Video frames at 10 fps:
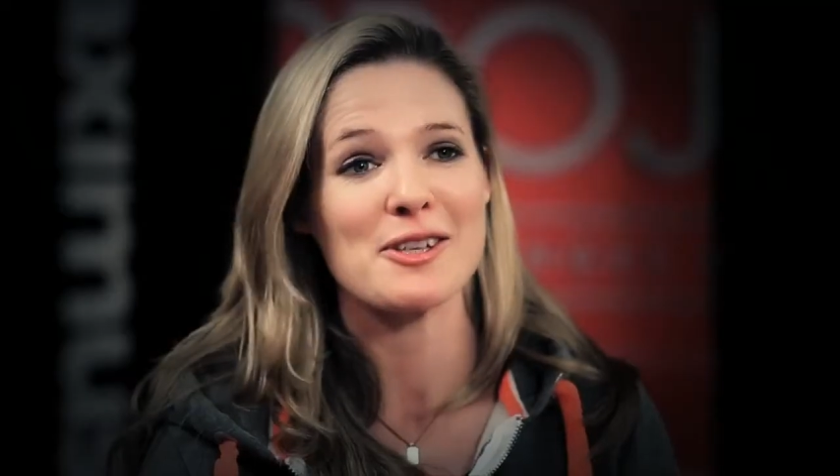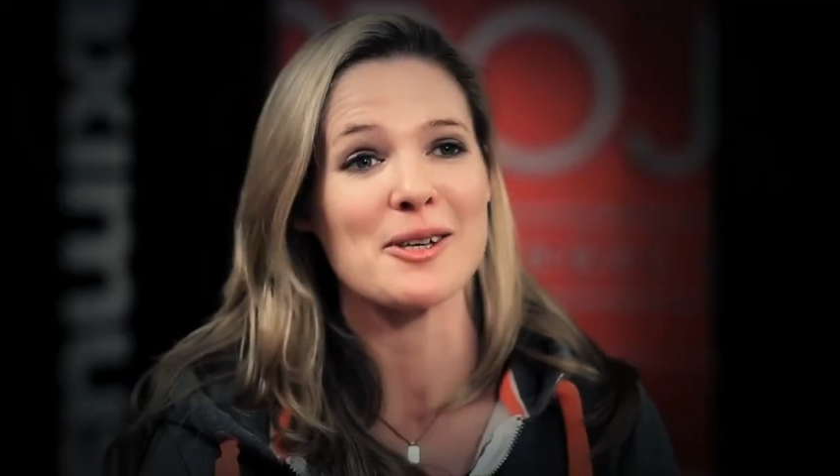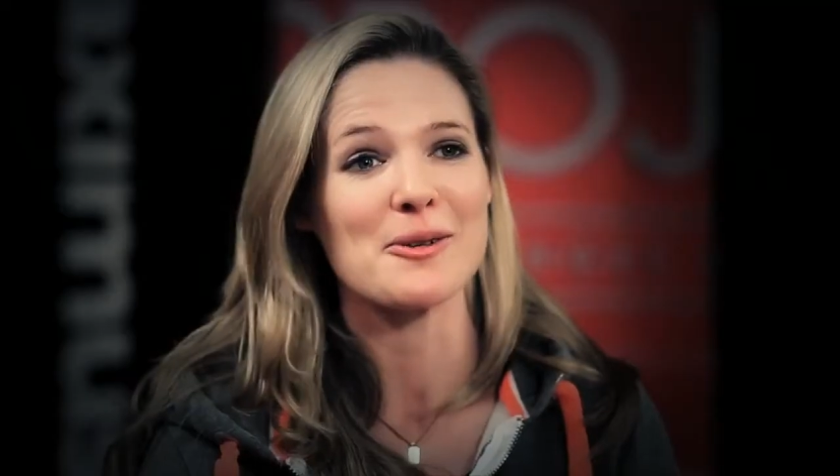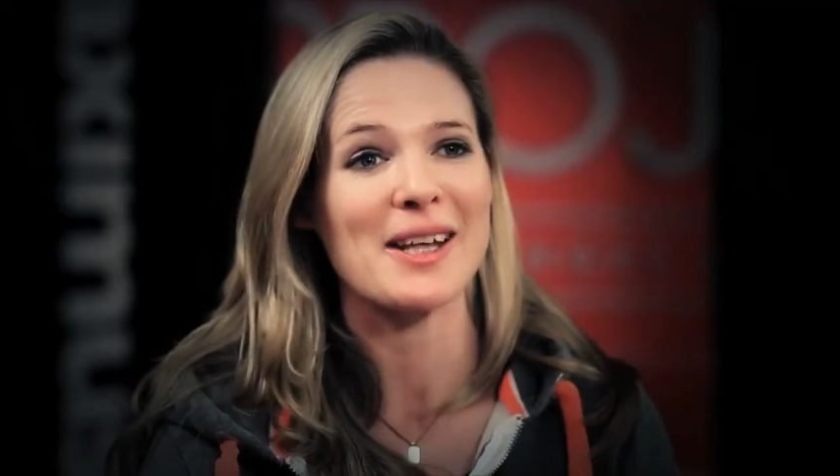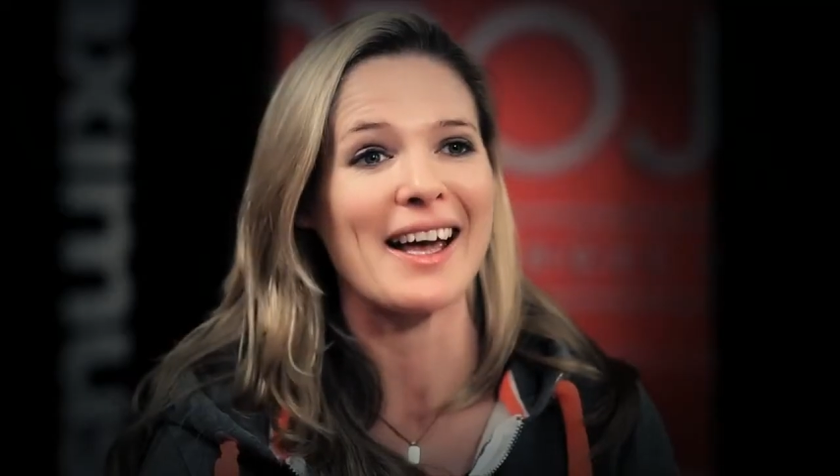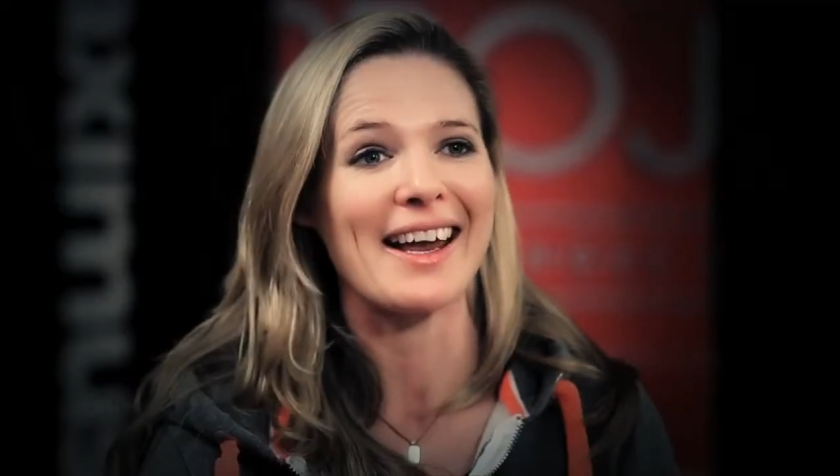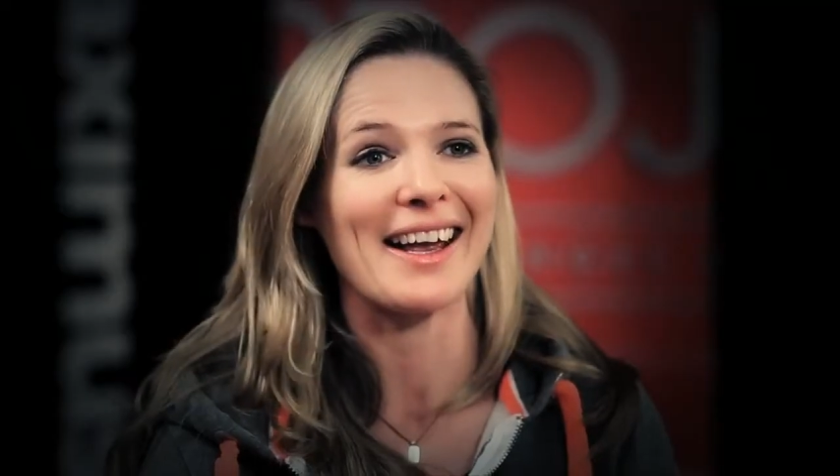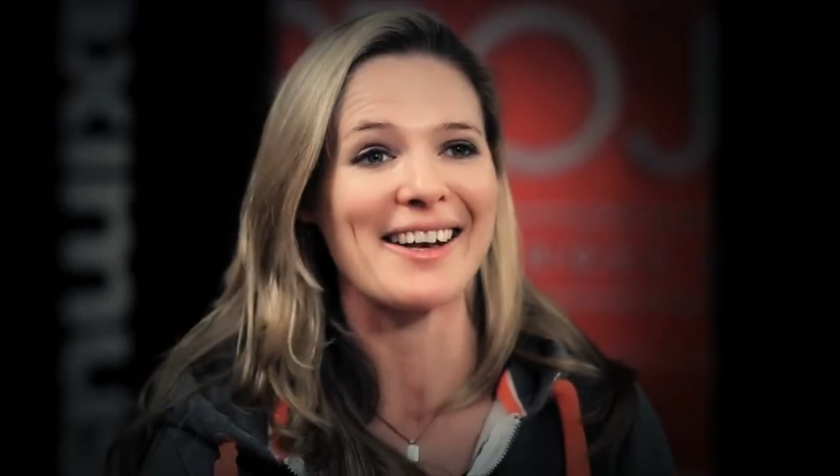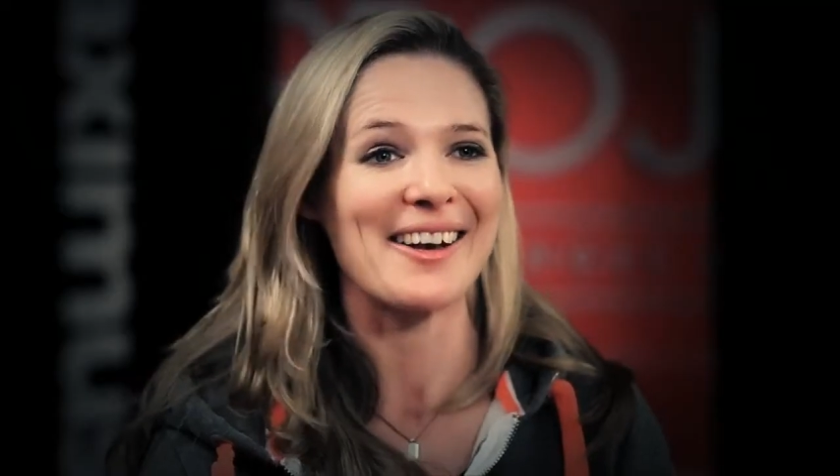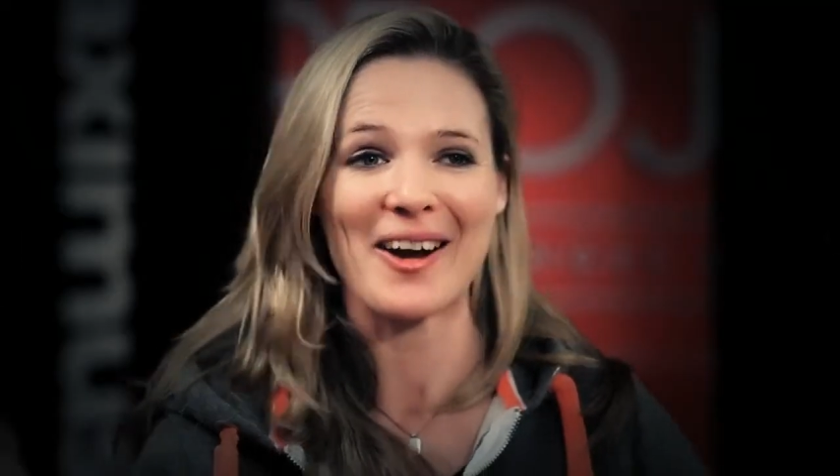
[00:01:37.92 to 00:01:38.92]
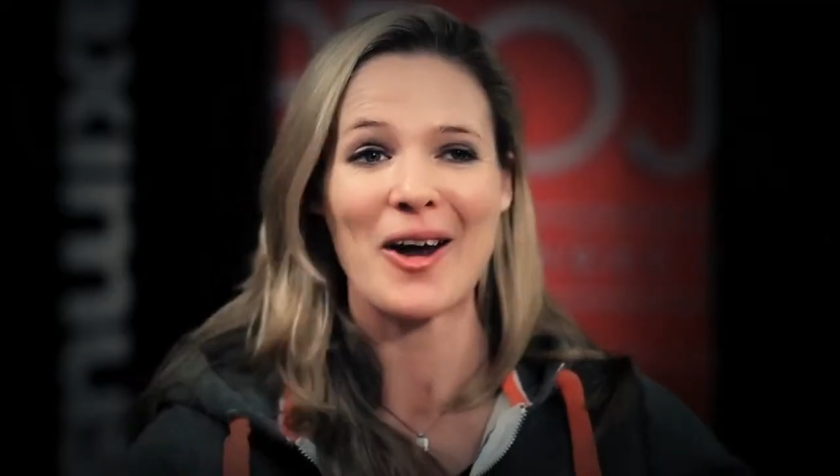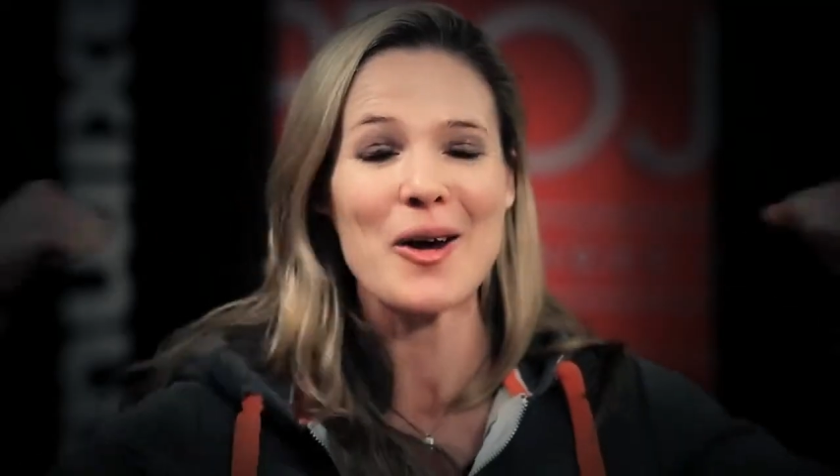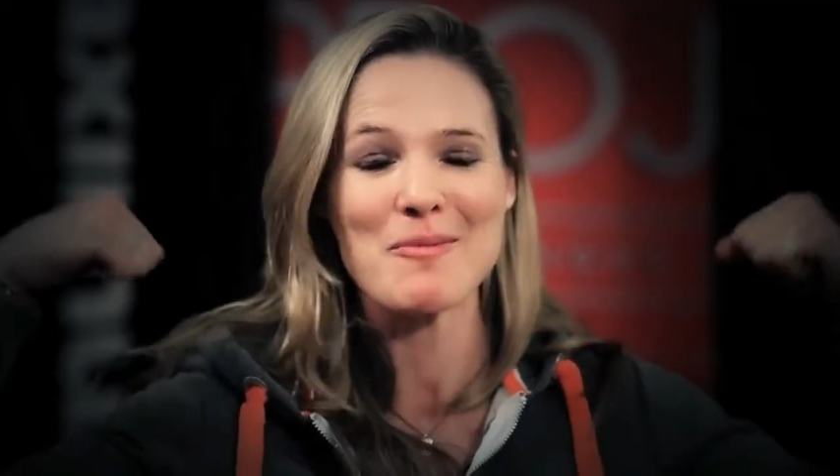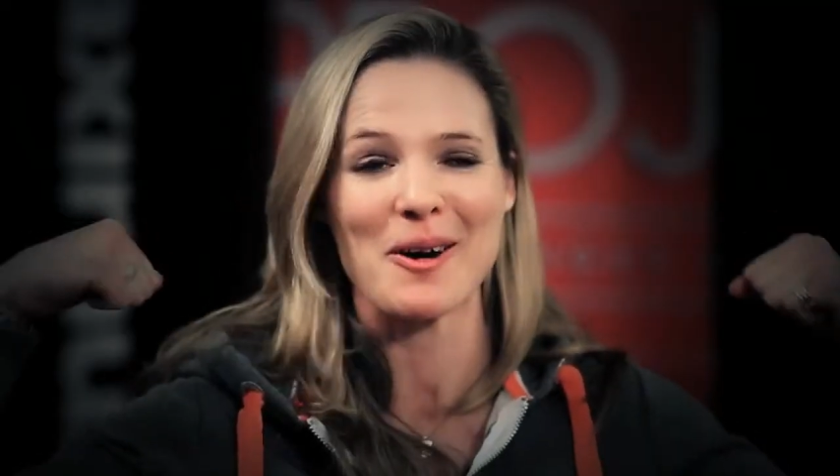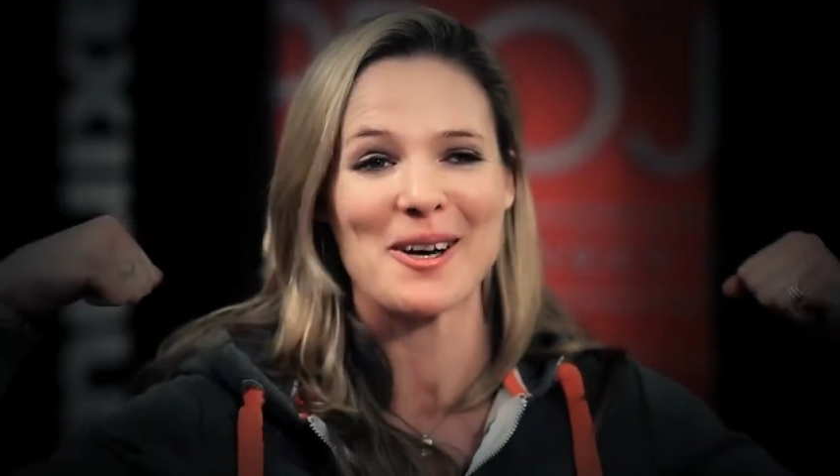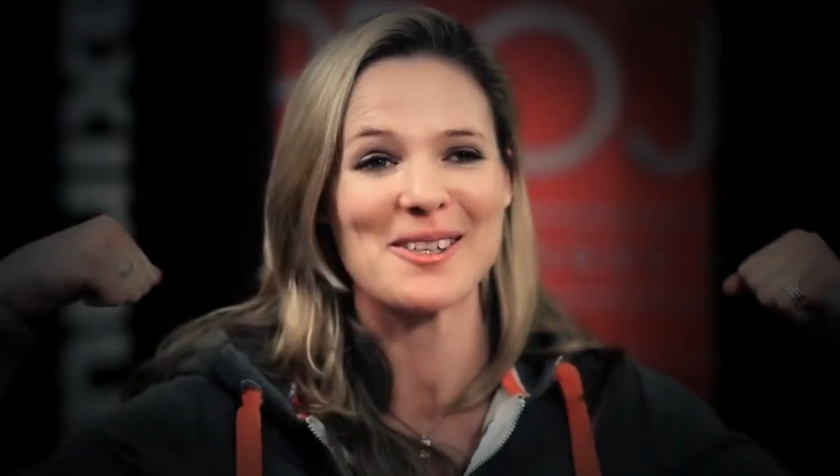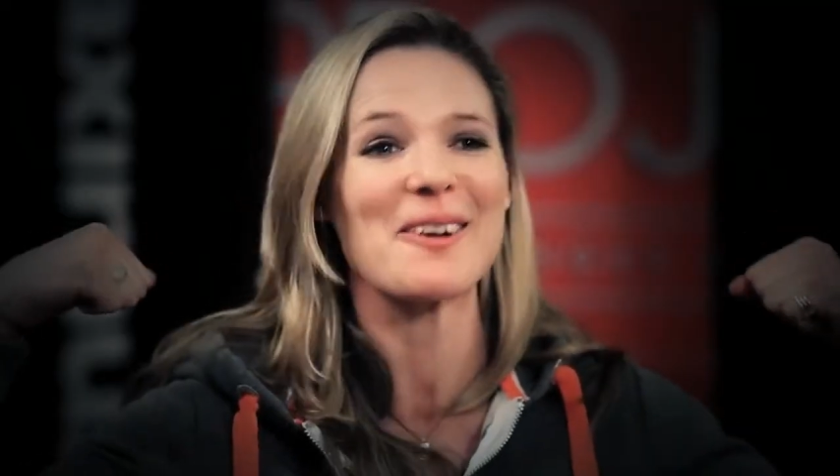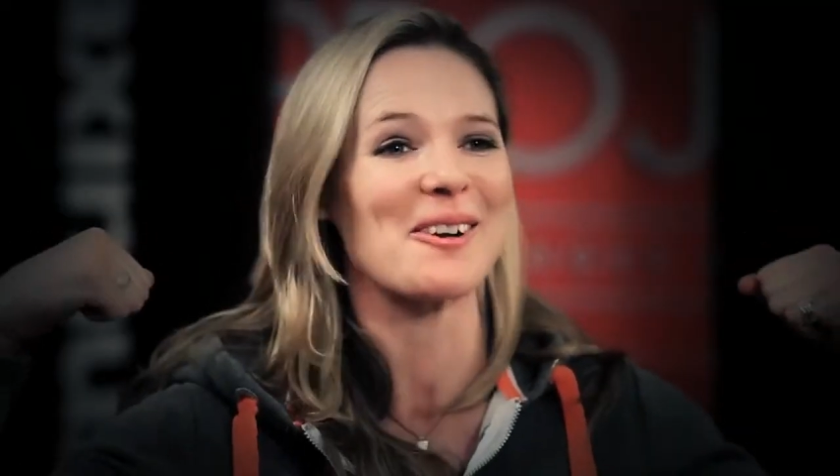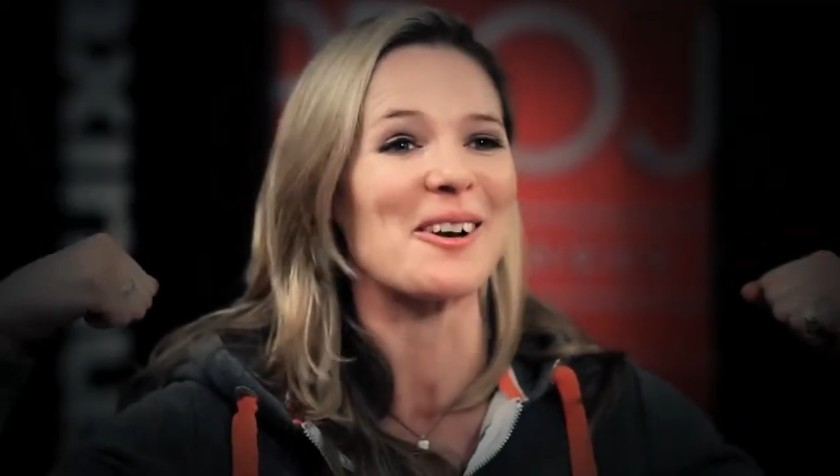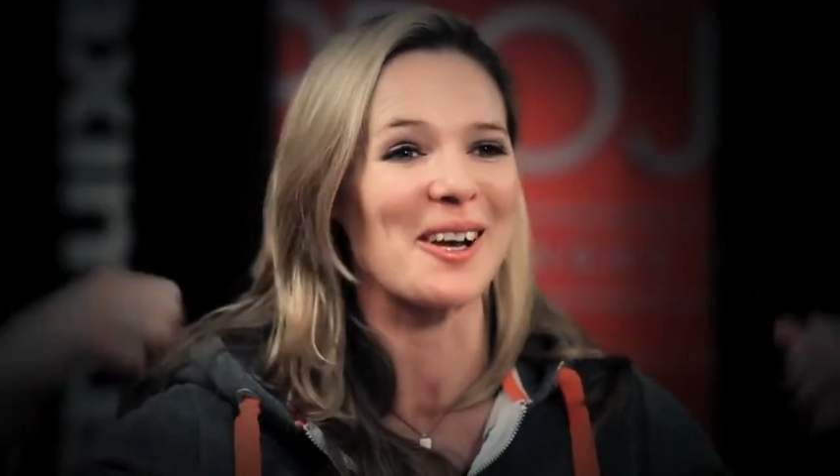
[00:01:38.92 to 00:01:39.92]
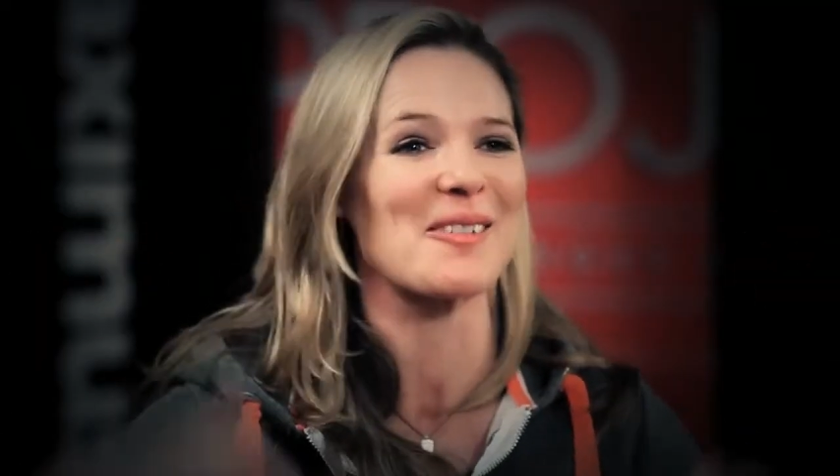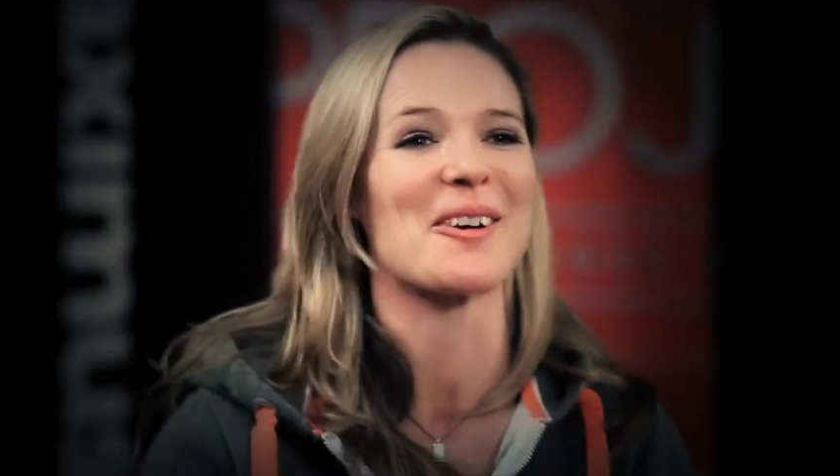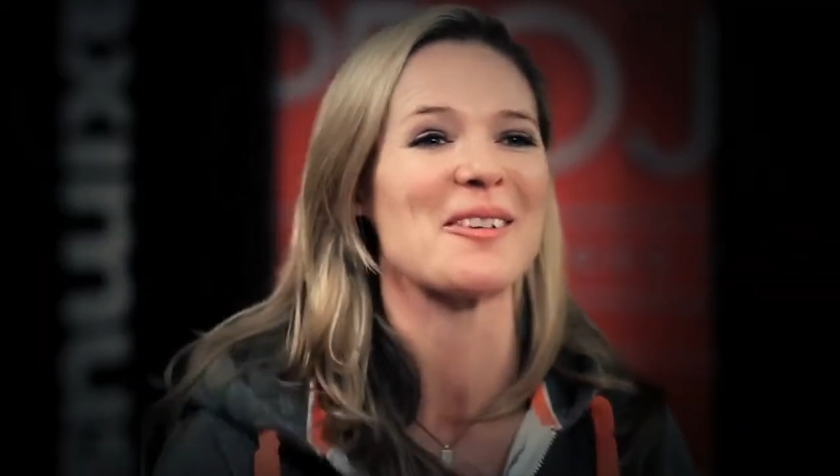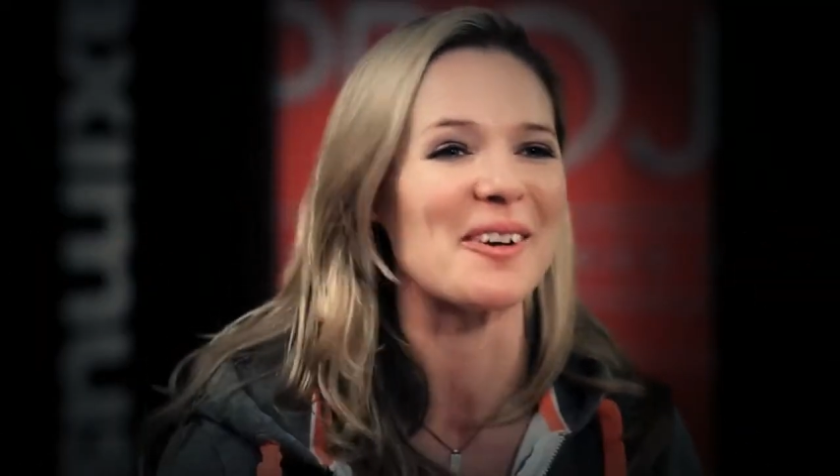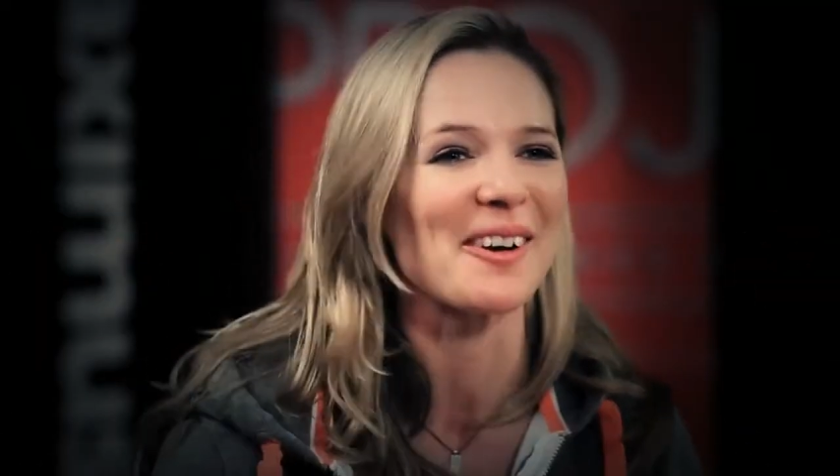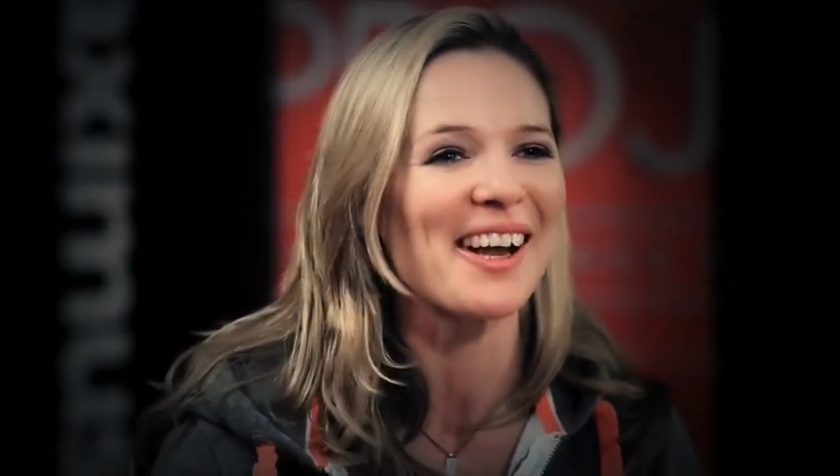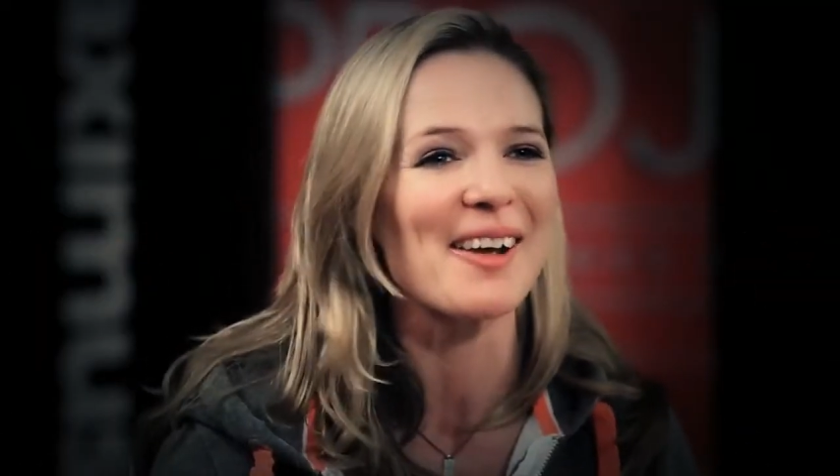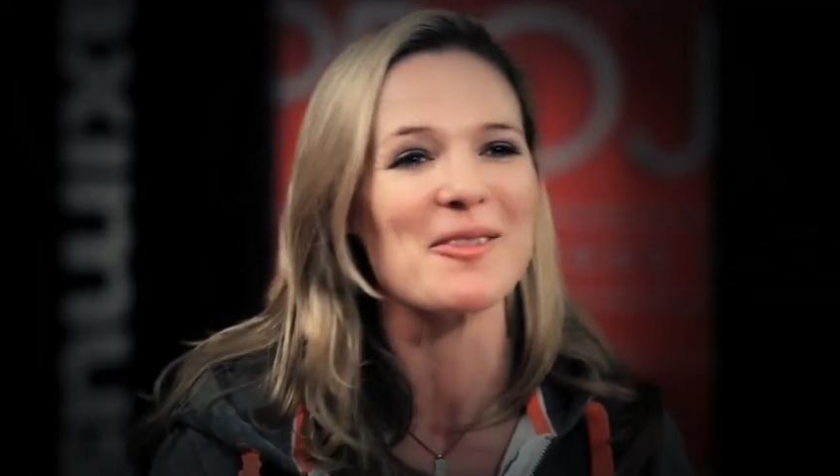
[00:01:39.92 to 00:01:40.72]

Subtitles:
every single day, and I hope I don't look like a bodybuilder.